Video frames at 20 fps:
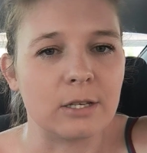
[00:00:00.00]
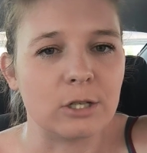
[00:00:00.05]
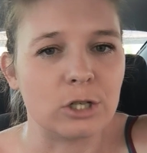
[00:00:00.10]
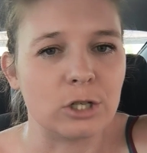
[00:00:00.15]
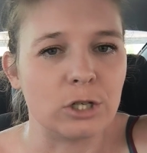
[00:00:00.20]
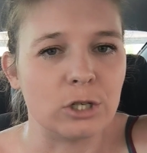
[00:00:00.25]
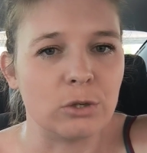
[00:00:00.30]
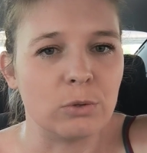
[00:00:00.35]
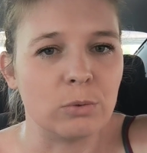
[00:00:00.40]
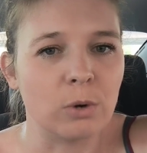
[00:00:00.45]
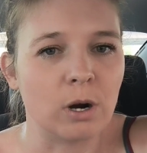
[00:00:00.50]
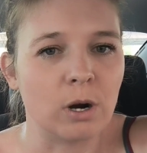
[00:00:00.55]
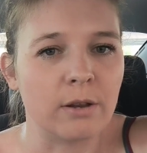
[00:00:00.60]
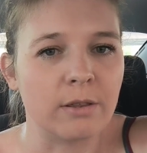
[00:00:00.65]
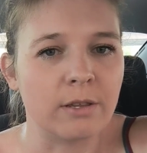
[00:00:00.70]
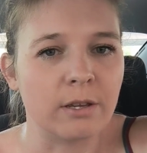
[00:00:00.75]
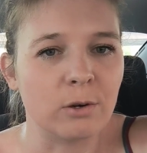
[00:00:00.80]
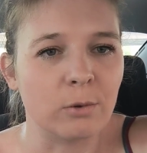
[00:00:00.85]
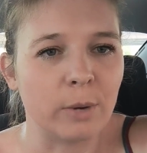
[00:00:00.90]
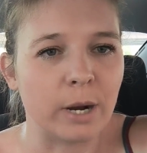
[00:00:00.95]
you are the
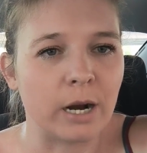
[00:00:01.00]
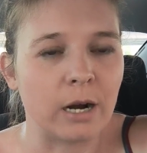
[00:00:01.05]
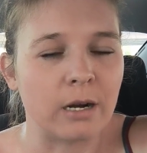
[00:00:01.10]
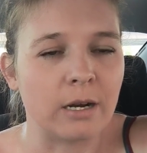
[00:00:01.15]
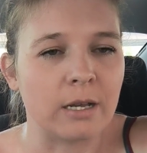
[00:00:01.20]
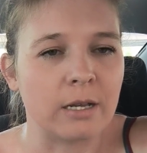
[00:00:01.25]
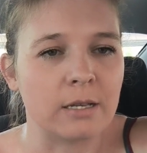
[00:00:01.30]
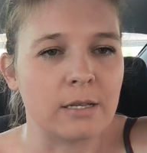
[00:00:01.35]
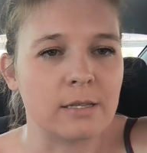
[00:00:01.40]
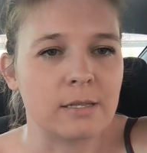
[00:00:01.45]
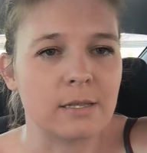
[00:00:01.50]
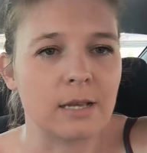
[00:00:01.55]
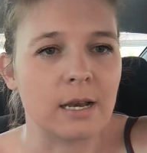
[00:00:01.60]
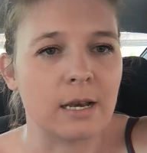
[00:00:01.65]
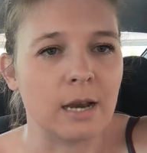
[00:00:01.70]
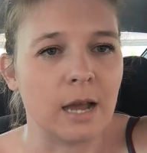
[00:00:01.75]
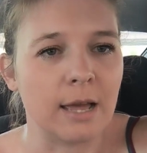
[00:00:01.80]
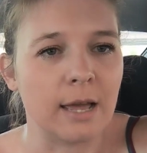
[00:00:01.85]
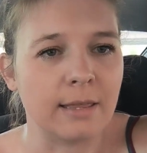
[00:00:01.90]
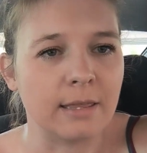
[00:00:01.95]
awareness and
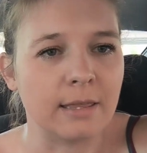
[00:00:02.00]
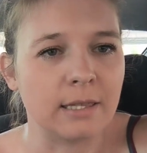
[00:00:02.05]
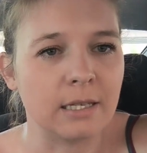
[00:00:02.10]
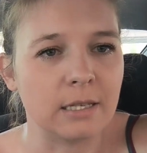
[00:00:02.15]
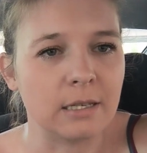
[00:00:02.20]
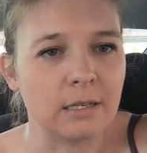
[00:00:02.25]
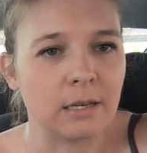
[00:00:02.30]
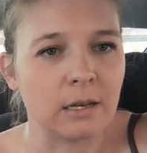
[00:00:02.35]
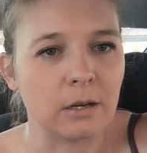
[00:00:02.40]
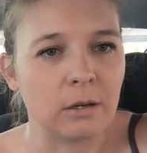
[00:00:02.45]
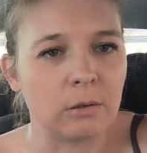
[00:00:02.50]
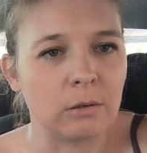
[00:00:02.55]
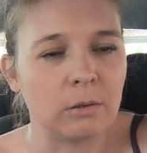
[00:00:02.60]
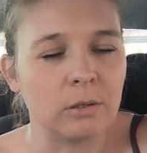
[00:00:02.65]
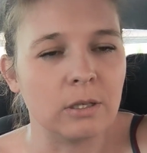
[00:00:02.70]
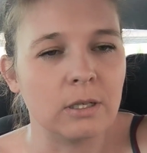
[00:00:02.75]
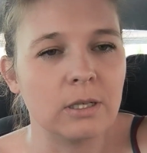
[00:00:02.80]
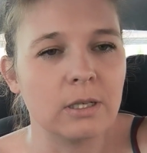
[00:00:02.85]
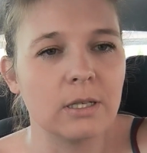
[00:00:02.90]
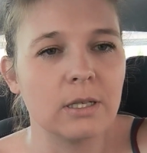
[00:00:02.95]
not the ego.
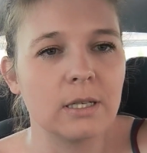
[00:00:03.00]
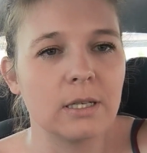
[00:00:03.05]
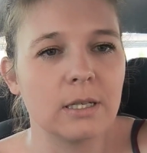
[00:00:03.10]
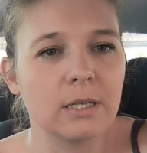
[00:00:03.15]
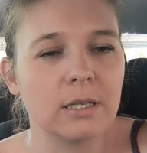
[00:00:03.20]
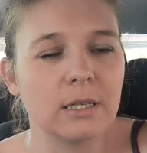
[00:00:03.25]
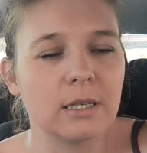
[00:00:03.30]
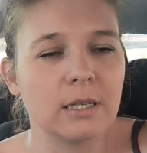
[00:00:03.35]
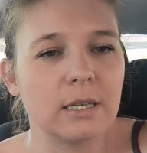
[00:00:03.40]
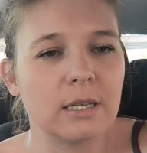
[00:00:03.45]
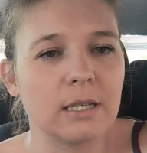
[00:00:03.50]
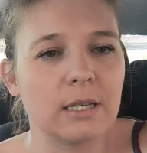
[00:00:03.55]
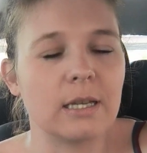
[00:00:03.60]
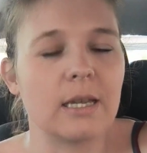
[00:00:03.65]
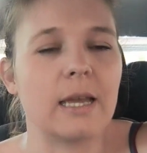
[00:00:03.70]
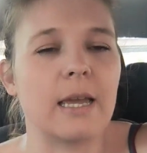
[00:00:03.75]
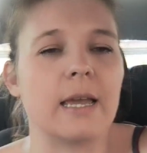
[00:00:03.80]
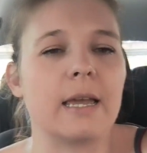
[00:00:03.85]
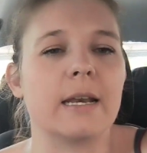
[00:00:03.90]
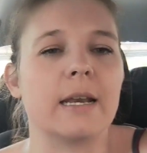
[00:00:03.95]

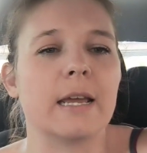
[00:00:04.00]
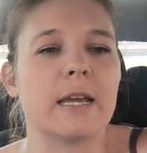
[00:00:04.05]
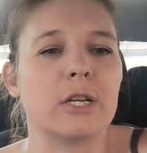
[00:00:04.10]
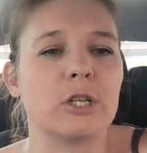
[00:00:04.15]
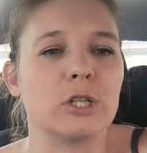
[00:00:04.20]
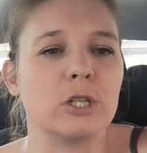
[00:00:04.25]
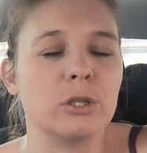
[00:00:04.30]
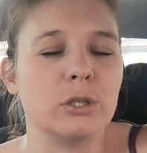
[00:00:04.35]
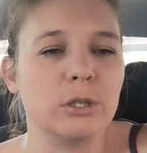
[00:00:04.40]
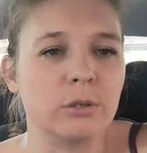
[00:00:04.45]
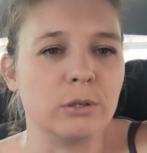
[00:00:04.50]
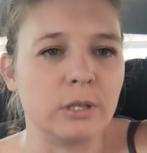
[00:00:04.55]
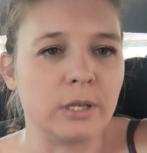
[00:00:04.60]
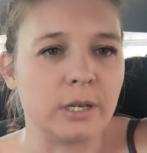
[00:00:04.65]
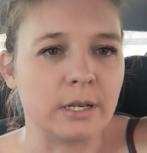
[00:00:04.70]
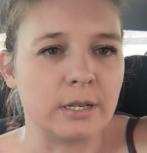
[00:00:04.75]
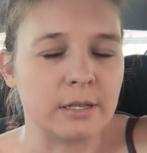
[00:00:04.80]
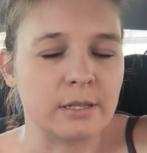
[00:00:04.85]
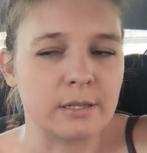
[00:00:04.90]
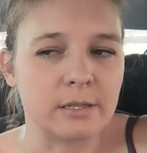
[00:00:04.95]
And as you do
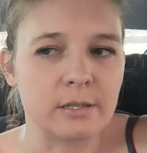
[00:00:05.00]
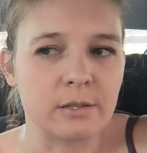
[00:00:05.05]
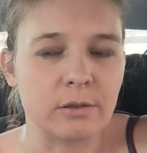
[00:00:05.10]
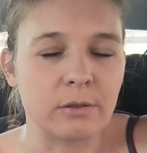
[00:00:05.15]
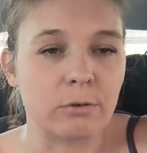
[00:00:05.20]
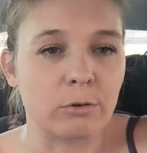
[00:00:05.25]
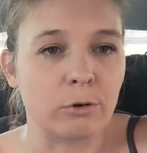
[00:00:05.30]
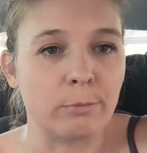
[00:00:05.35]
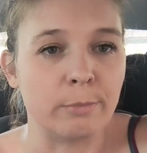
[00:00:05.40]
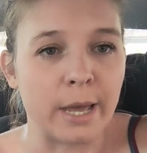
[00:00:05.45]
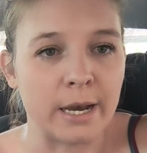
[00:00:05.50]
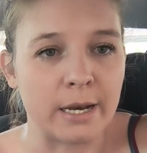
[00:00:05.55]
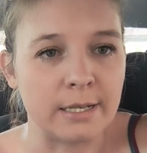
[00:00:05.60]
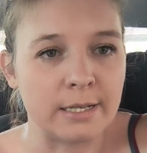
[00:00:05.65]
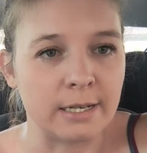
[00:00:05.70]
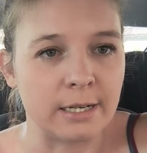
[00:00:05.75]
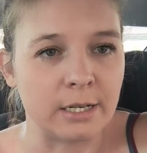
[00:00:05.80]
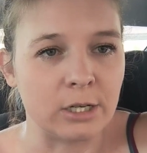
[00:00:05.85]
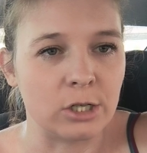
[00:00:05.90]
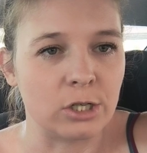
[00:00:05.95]
this, through
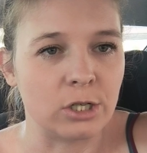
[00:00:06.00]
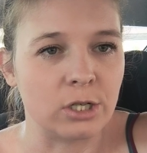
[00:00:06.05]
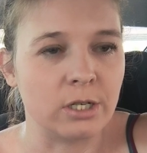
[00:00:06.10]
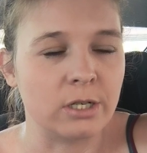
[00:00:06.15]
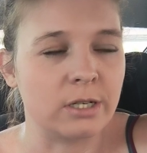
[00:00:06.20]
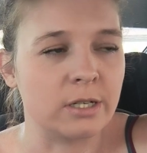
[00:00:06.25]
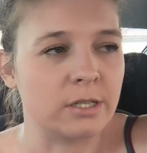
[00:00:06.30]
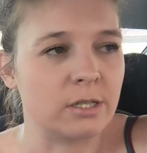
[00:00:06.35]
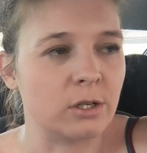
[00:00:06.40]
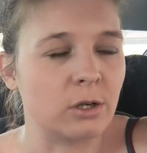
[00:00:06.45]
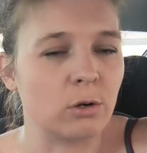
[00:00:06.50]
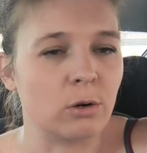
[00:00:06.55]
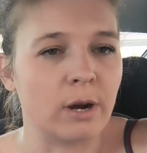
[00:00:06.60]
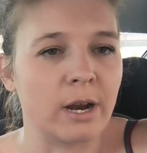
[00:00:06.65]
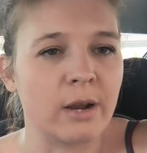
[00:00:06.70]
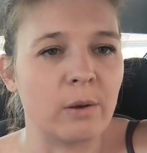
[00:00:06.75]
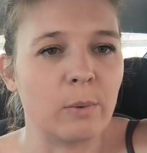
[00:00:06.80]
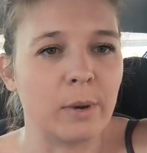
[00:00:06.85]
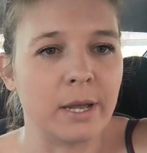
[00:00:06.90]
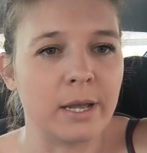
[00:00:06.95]
meditation is a great
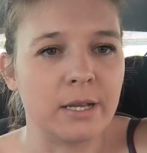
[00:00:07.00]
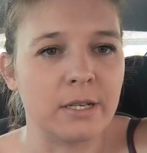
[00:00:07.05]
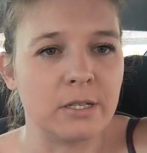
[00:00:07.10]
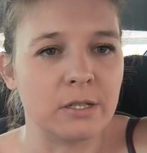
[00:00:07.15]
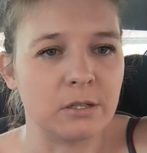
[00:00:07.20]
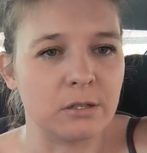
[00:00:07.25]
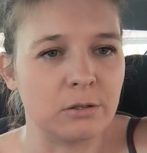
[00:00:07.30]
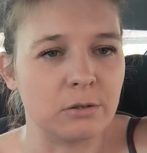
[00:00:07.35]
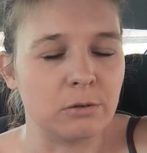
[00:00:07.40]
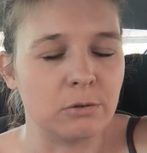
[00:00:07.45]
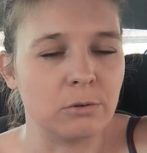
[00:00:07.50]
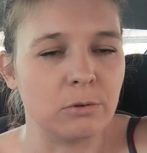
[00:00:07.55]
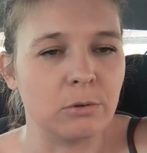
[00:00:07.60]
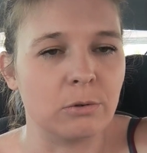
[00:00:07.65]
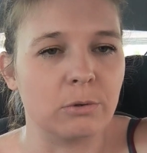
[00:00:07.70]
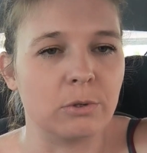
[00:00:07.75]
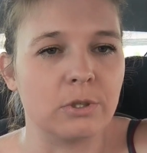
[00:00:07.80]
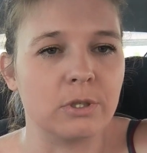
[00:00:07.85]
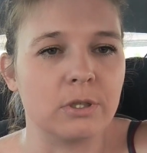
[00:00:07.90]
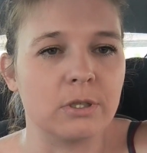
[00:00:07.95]
way
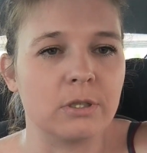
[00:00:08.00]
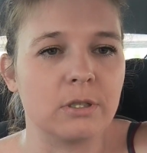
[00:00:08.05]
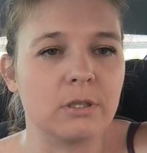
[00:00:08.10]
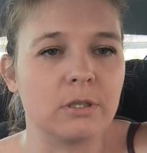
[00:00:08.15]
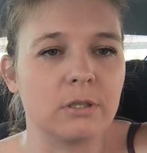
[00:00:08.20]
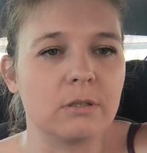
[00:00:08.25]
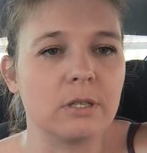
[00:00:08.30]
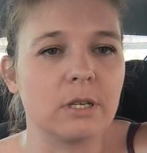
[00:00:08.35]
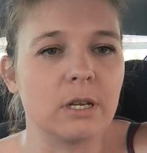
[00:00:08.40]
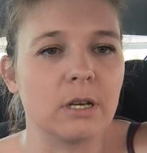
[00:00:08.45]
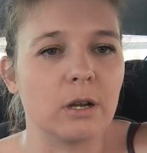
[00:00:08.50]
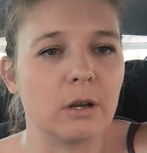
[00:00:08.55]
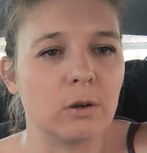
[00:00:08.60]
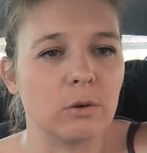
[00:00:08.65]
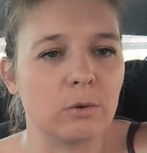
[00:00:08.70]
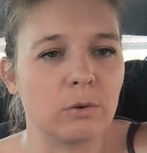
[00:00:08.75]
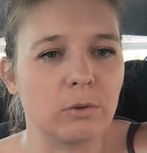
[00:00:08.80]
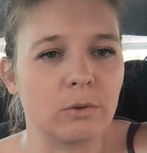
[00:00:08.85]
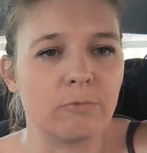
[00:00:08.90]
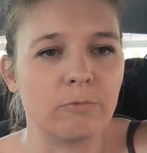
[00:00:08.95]
to,
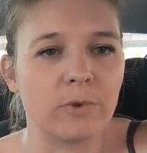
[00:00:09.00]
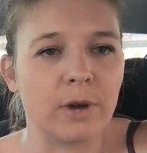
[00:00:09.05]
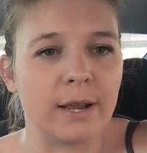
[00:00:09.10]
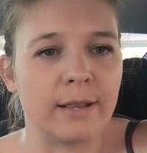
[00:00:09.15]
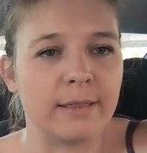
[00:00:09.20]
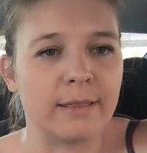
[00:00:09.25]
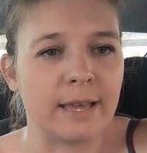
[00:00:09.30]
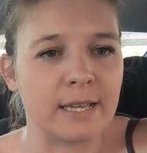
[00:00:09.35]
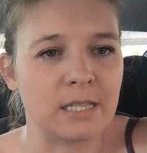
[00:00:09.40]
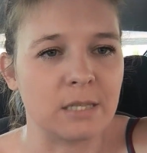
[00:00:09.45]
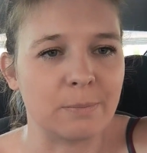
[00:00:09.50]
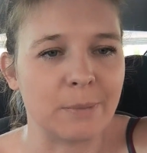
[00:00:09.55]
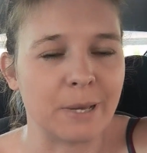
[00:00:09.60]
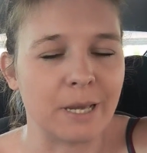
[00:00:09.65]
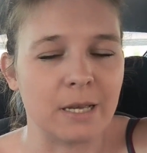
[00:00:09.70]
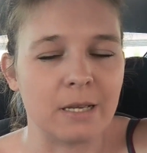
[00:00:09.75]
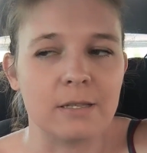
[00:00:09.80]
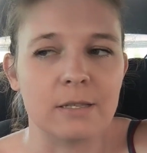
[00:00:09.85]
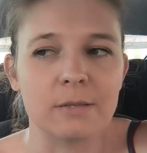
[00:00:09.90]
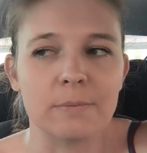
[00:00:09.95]
find that
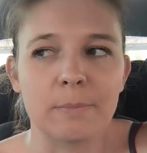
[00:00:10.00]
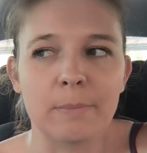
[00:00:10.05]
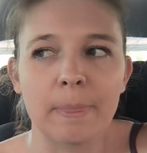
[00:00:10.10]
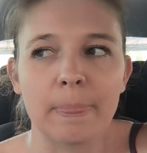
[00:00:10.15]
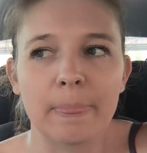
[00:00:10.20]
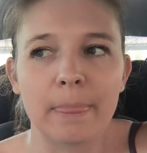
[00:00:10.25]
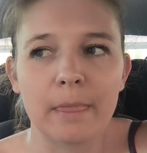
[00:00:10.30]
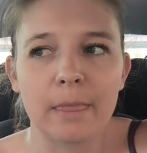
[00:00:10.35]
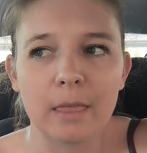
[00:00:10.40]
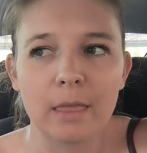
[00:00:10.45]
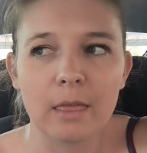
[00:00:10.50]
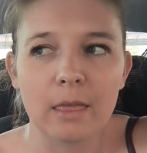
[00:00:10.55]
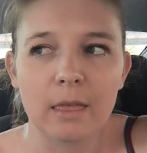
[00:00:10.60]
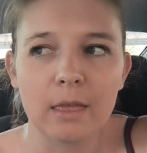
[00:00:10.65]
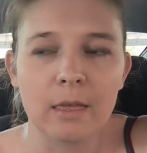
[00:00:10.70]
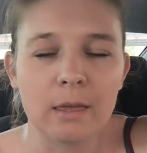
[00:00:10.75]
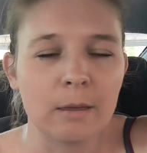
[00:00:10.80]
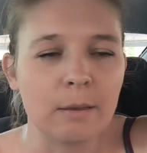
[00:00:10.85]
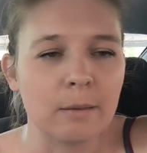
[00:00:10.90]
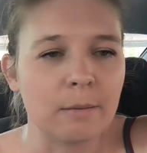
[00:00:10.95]
space.
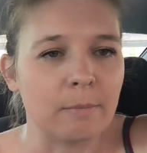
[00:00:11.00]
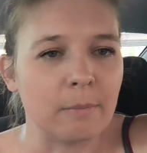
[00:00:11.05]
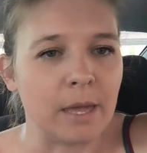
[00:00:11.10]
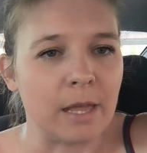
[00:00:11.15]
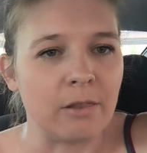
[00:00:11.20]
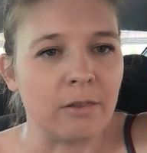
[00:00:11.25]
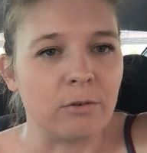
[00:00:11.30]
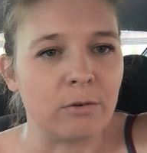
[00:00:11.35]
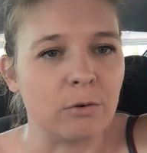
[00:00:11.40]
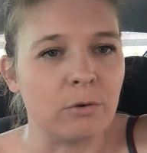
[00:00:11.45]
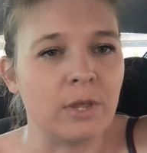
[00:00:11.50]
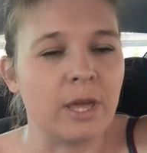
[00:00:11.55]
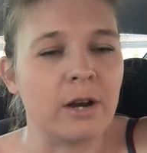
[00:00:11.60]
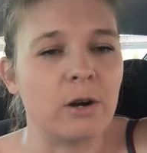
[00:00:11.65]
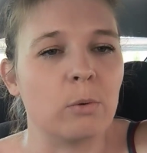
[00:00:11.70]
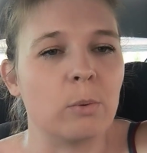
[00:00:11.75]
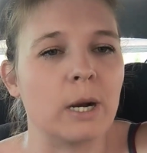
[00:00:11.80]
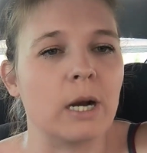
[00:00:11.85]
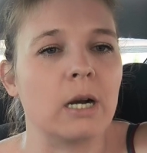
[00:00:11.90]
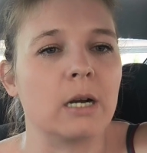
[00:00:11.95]
And through that
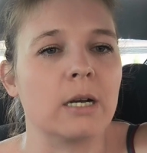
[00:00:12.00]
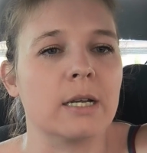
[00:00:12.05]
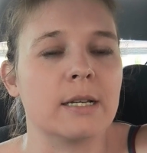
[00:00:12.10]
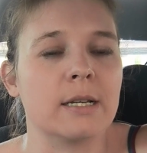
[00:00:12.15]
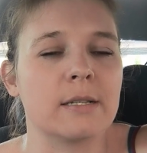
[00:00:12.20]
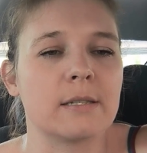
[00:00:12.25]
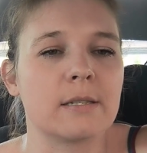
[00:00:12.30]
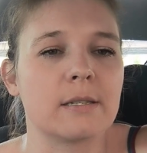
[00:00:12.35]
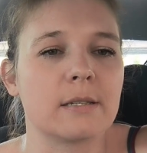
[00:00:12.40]
awareness